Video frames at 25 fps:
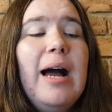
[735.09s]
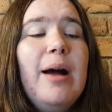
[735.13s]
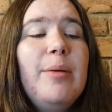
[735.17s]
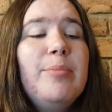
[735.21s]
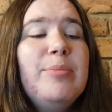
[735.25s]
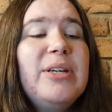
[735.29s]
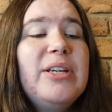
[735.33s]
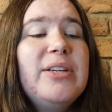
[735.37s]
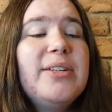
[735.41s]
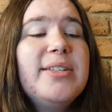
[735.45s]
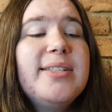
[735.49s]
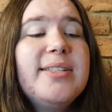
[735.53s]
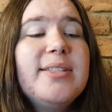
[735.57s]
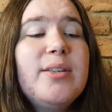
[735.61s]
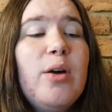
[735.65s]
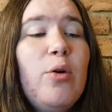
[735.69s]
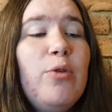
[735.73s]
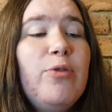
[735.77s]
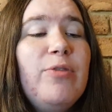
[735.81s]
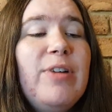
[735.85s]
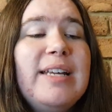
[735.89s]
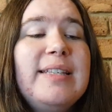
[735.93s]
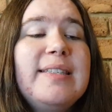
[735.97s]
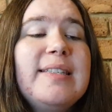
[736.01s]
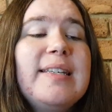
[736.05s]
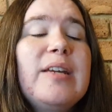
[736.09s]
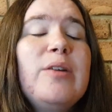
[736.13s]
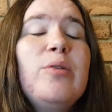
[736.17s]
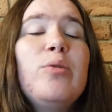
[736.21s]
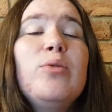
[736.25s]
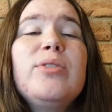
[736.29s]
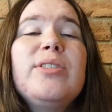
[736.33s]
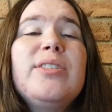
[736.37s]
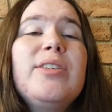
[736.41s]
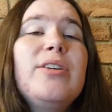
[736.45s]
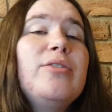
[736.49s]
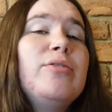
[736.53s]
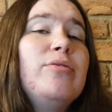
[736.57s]
because sulfates can
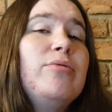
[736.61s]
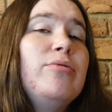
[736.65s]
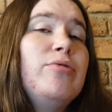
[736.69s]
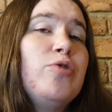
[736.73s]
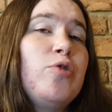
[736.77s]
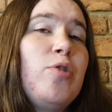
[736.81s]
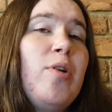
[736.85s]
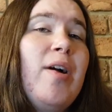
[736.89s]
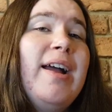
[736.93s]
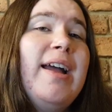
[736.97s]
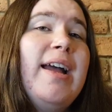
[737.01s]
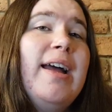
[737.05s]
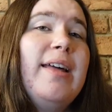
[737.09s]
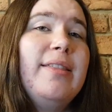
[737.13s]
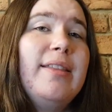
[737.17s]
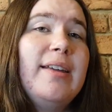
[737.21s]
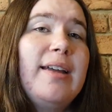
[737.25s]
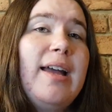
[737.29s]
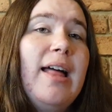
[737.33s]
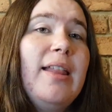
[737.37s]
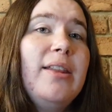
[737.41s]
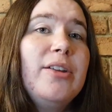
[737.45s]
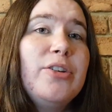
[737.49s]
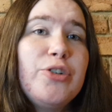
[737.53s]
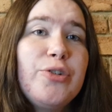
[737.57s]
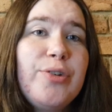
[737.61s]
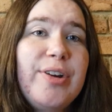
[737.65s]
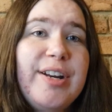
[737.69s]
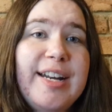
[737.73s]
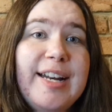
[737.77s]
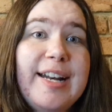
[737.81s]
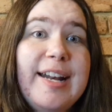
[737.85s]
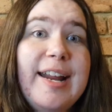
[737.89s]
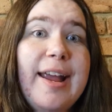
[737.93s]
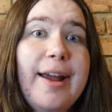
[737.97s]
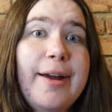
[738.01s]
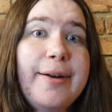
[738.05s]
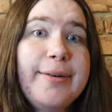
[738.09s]
also dry out the color
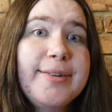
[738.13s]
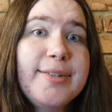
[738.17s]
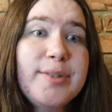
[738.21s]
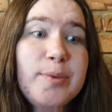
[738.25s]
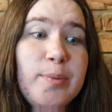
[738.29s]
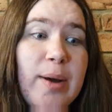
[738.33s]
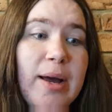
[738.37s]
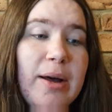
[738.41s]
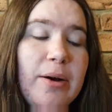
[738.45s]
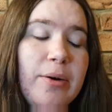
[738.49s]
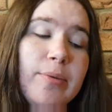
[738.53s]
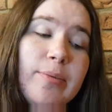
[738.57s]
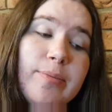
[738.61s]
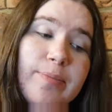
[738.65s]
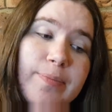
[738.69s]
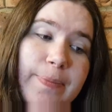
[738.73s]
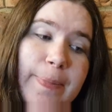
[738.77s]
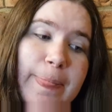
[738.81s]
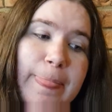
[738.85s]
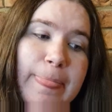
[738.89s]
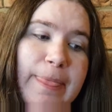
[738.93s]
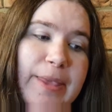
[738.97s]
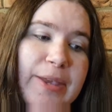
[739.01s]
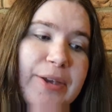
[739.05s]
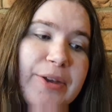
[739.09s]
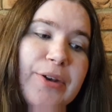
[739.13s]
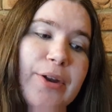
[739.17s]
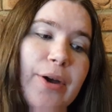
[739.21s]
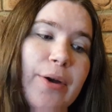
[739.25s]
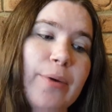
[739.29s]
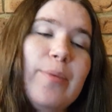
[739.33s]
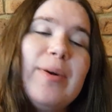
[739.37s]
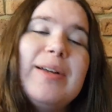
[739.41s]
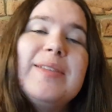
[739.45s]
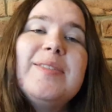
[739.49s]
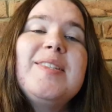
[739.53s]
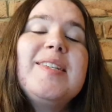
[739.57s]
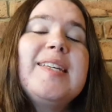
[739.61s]
treated hair as well. You know,
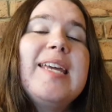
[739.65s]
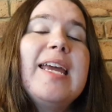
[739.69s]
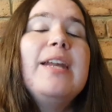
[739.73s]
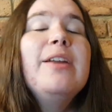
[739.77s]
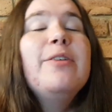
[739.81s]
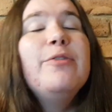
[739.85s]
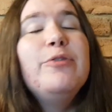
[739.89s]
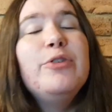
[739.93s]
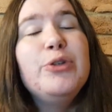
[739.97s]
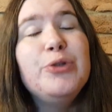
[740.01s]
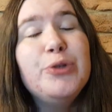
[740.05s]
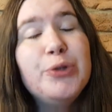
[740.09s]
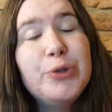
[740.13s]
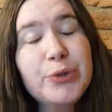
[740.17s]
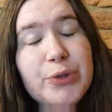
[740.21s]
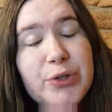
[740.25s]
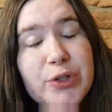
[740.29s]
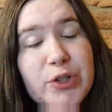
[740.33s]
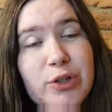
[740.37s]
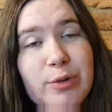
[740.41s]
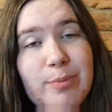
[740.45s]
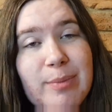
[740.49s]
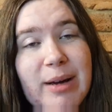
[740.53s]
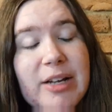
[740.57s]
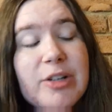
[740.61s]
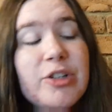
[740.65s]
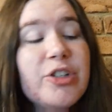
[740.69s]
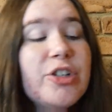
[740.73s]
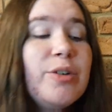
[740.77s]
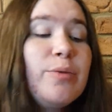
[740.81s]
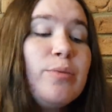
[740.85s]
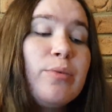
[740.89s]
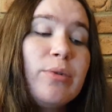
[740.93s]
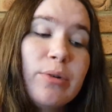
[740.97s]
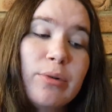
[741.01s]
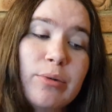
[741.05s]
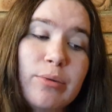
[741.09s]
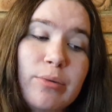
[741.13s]
once again, if you use too much,
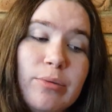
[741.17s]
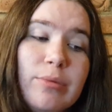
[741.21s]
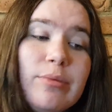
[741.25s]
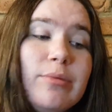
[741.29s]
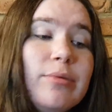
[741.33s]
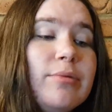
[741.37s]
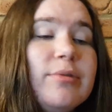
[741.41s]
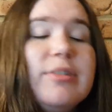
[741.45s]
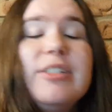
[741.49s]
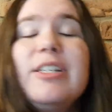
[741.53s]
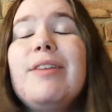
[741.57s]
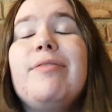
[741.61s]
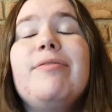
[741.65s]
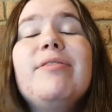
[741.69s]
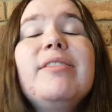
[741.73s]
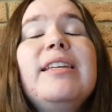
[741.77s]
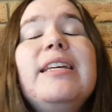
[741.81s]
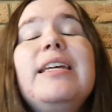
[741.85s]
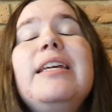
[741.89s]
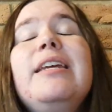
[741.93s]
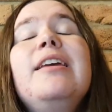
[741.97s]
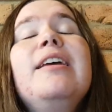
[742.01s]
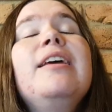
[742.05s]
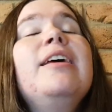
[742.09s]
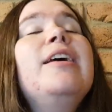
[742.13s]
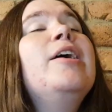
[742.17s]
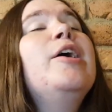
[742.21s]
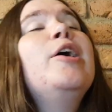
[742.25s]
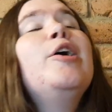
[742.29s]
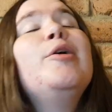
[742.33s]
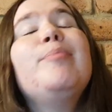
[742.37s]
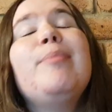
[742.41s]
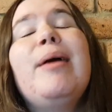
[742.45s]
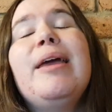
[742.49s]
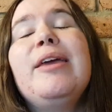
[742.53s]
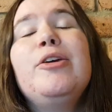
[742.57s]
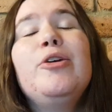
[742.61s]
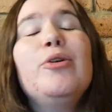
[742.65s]
it will definitely
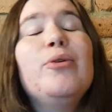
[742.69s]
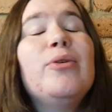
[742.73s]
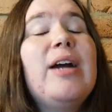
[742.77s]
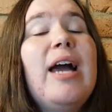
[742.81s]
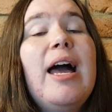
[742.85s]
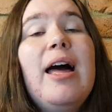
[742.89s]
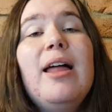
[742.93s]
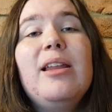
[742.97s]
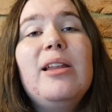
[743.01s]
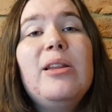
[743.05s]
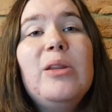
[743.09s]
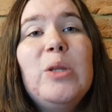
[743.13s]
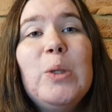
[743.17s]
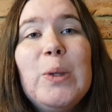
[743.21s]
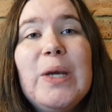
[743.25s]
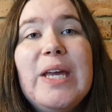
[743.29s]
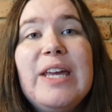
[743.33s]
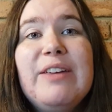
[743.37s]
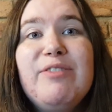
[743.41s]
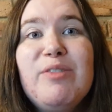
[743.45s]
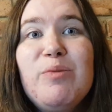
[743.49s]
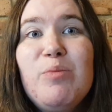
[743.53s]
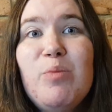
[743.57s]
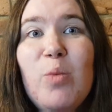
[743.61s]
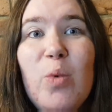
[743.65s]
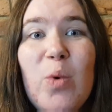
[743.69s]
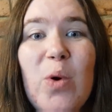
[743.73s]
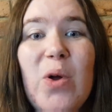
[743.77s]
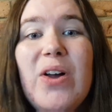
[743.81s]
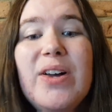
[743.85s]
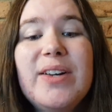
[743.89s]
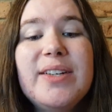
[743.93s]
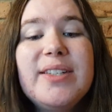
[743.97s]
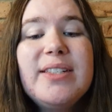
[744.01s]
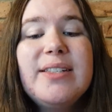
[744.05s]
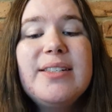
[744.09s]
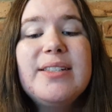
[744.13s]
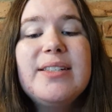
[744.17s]
make your color look even
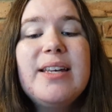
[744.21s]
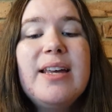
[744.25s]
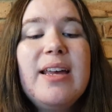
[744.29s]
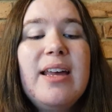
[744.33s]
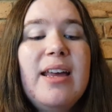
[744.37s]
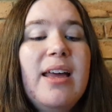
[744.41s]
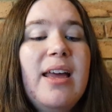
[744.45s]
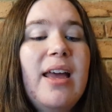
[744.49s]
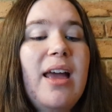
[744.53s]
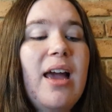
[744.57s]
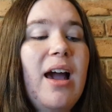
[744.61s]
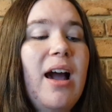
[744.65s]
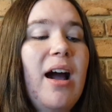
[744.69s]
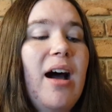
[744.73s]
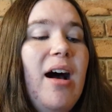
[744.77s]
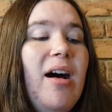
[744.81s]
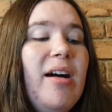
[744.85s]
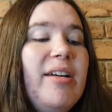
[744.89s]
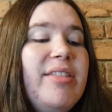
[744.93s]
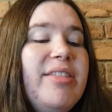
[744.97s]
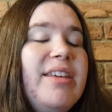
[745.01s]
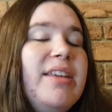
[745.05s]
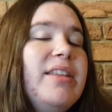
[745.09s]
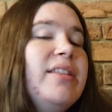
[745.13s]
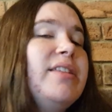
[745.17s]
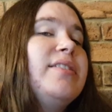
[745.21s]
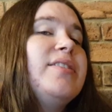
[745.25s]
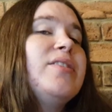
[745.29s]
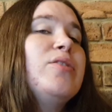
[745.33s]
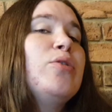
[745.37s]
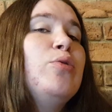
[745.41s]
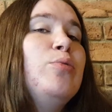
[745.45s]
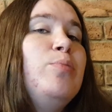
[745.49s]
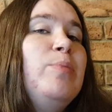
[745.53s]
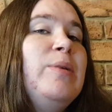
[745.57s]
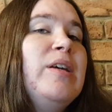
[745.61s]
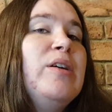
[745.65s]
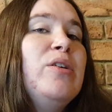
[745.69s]
worse. I think this
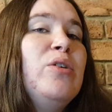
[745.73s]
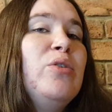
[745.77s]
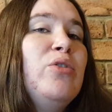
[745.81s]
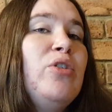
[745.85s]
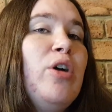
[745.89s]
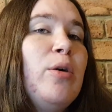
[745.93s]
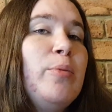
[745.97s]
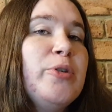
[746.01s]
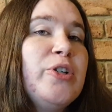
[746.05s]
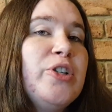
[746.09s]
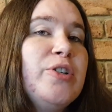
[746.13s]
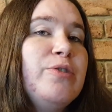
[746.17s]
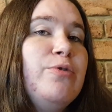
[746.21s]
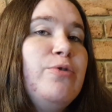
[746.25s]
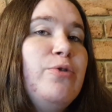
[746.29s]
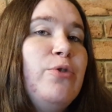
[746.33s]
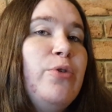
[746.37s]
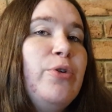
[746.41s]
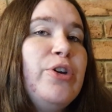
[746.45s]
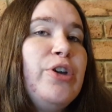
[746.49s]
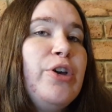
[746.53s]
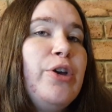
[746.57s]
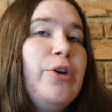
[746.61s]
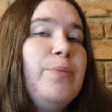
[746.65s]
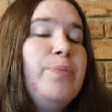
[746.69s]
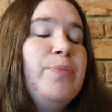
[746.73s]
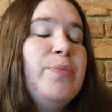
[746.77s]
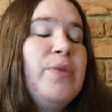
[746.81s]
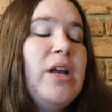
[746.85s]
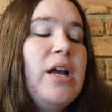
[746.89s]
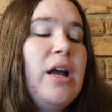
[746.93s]
could be a good option for you.